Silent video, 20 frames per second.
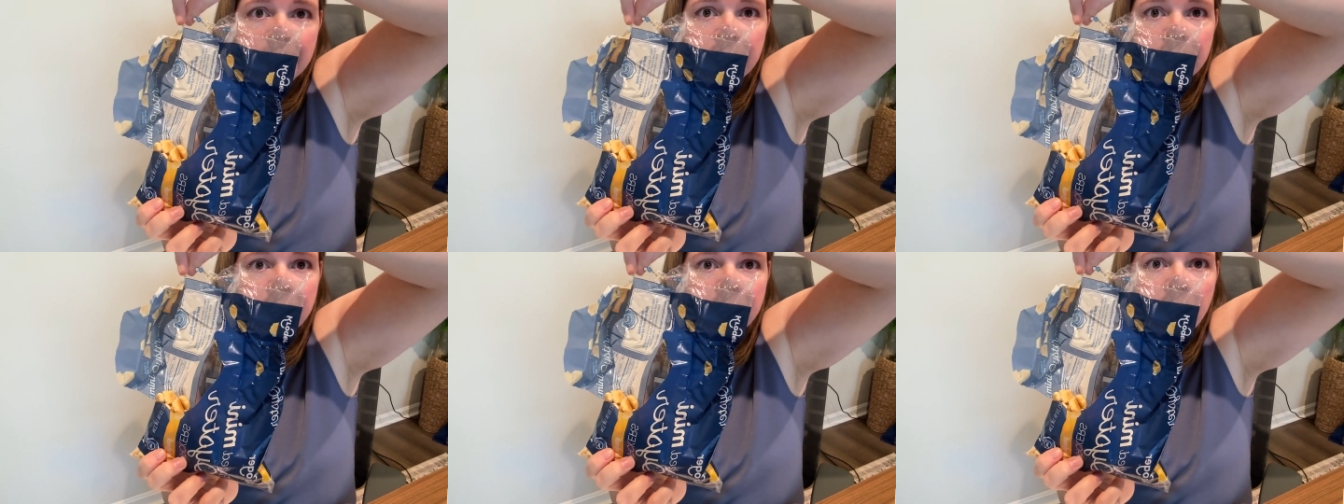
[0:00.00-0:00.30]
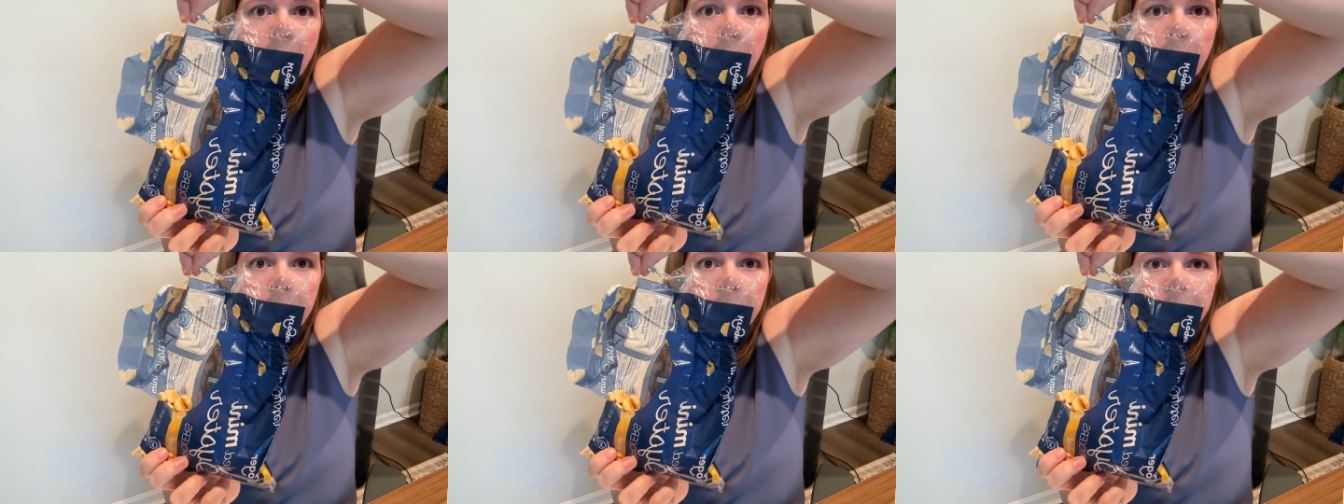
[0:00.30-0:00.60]
when you
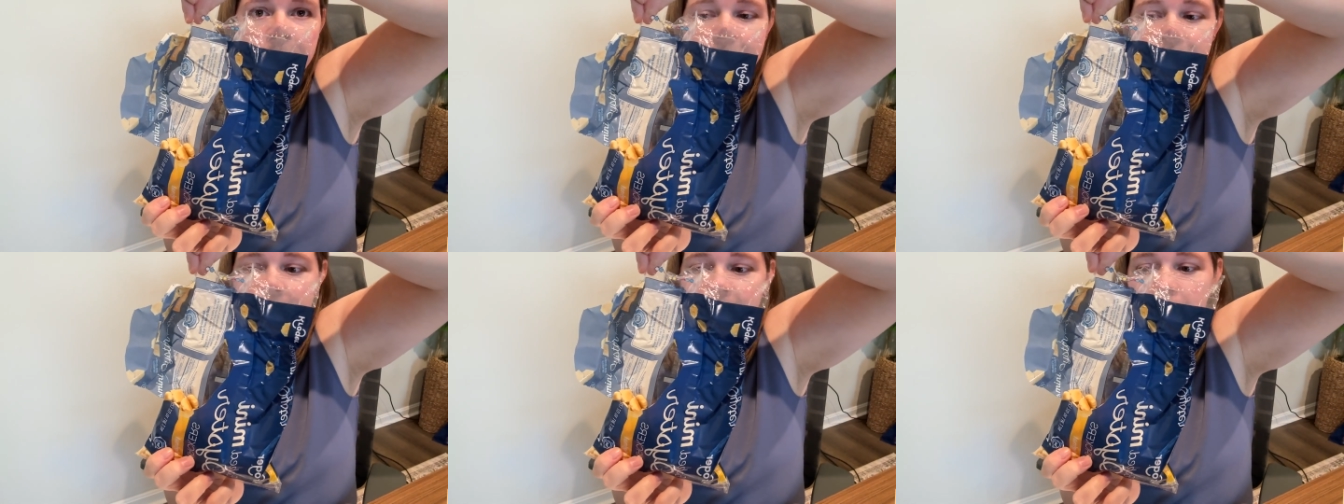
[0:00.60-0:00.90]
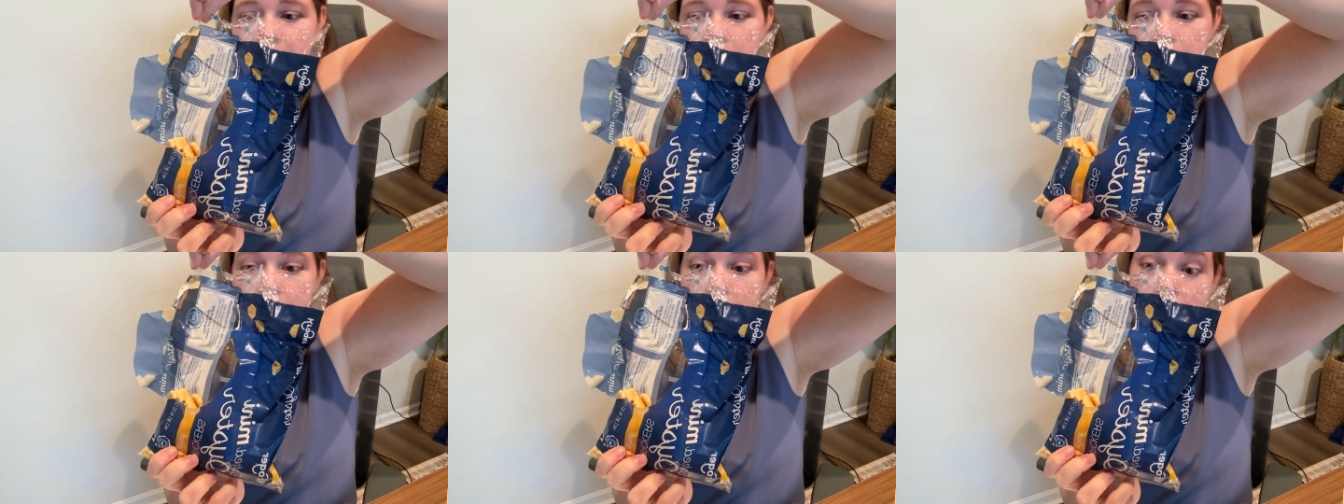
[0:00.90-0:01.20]
opened it
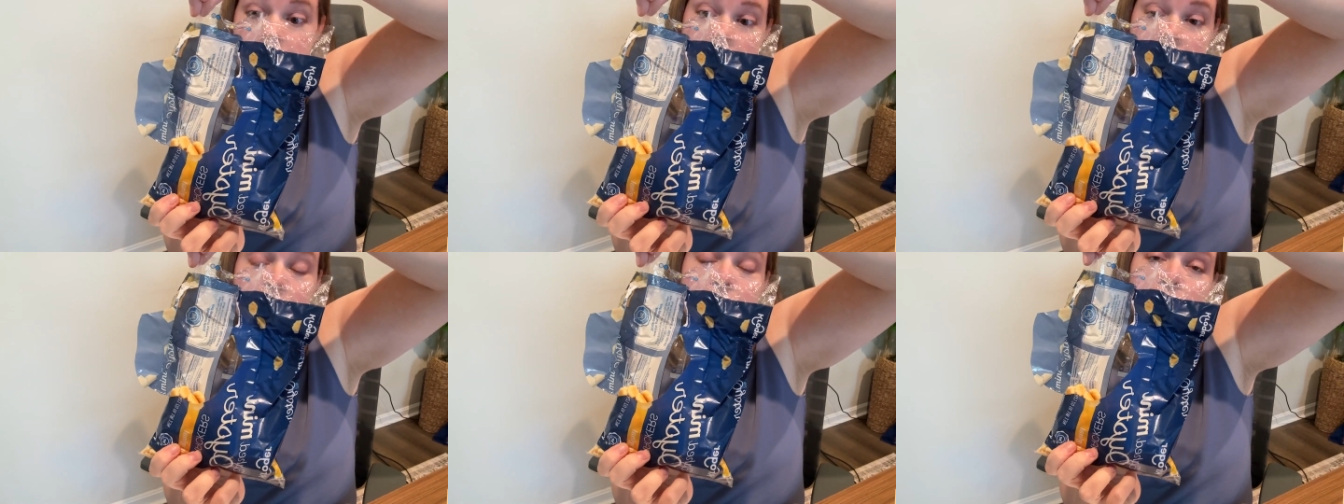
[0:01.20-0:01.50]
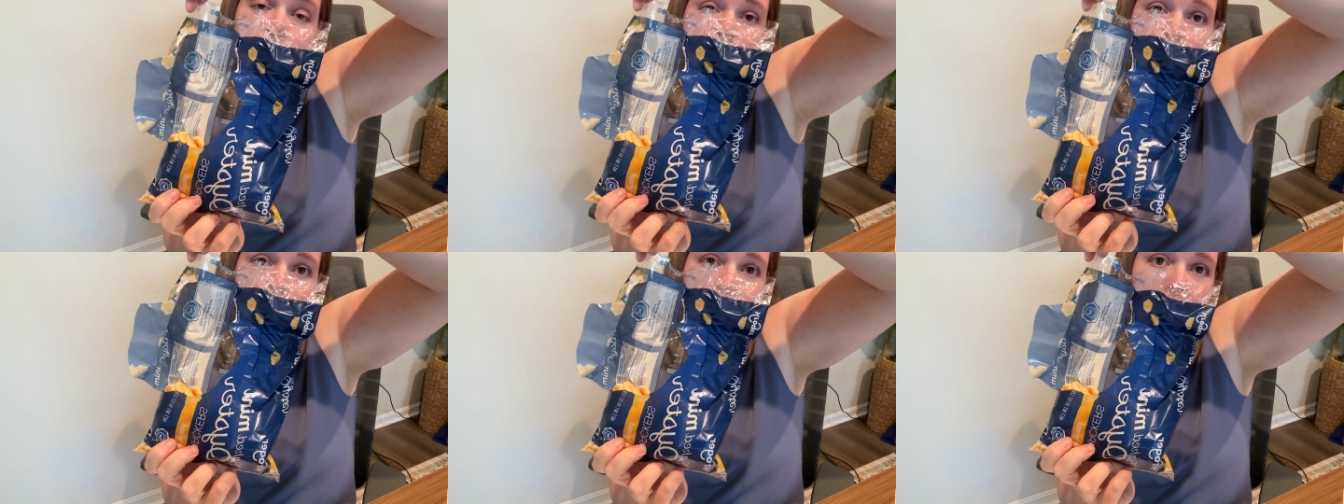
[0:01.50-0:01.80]
or when
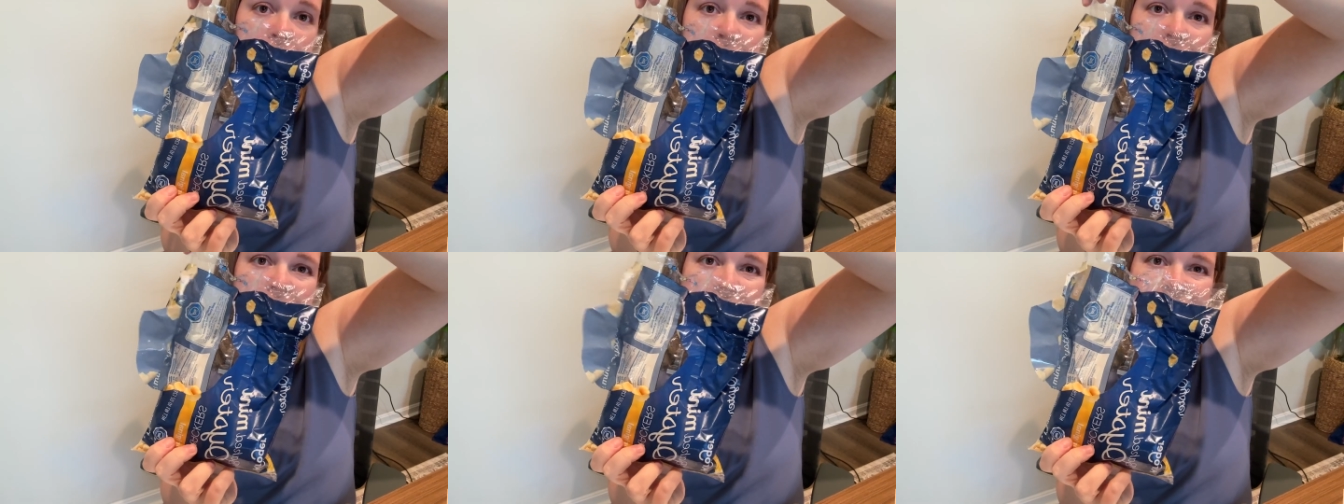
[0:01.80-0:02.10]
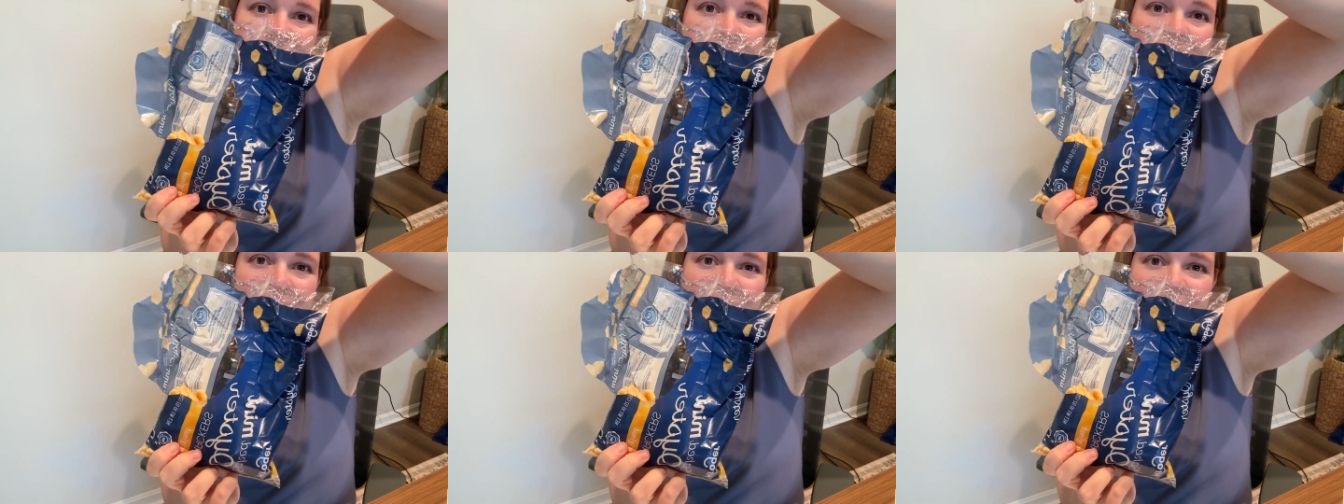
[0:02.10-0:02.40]
someone opened
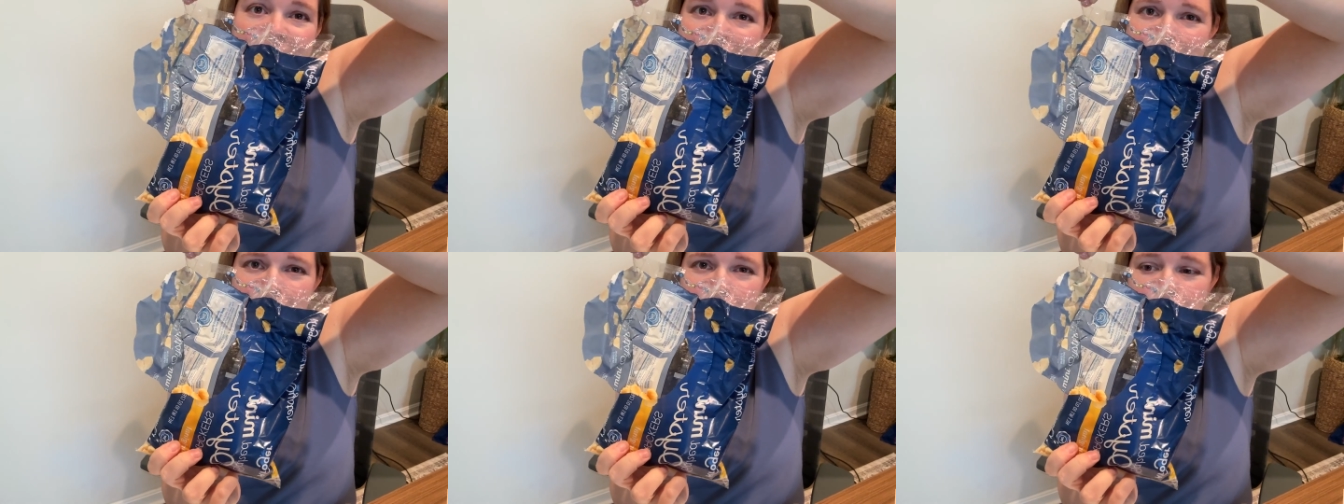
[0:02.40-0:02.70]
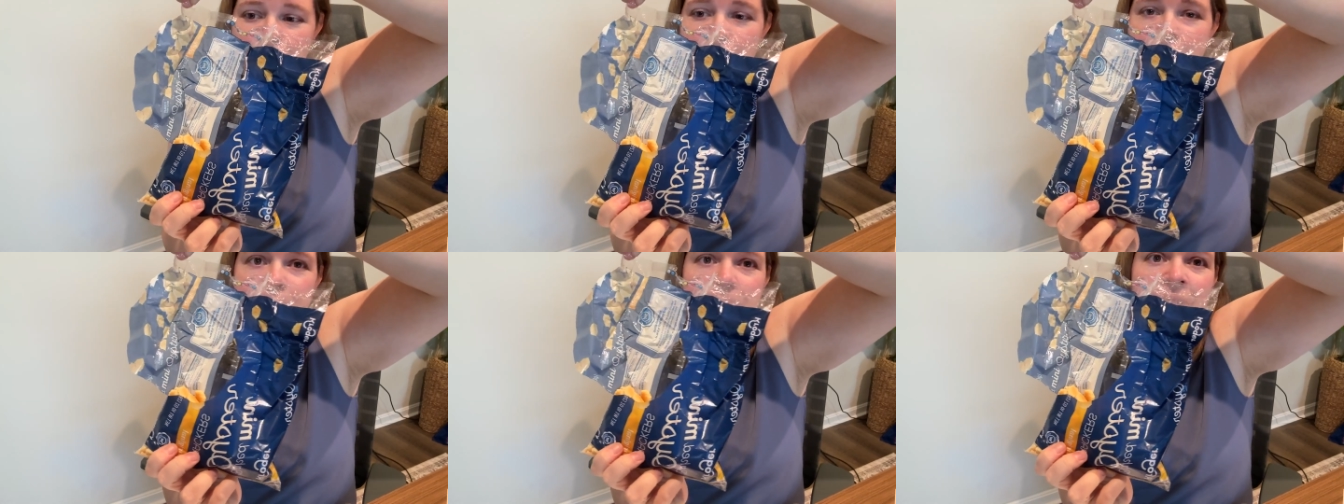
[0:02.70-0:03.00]
it, they just
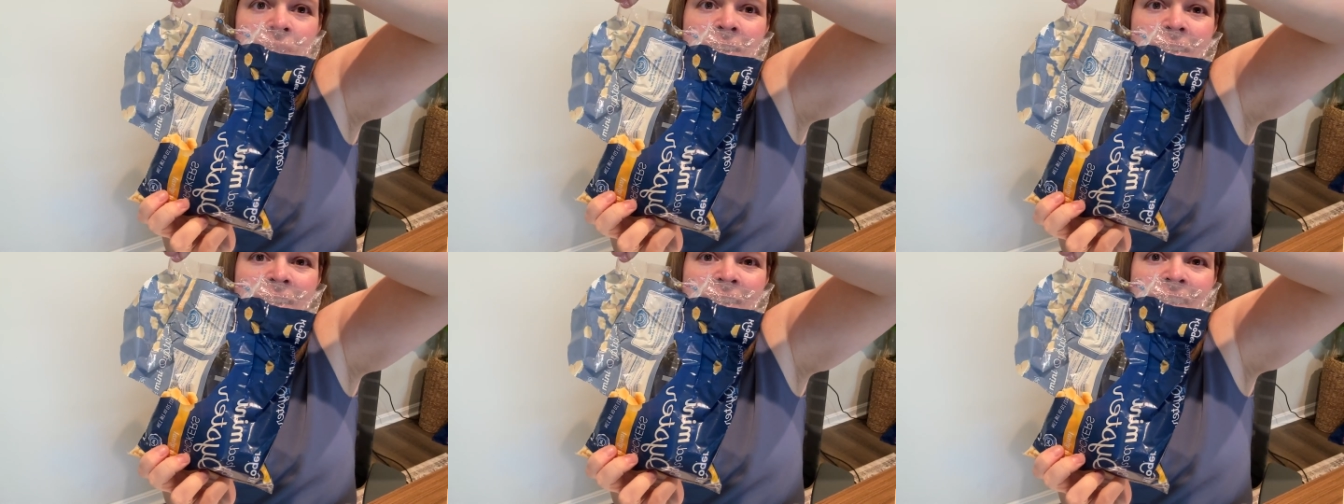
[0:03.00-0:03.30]
ripped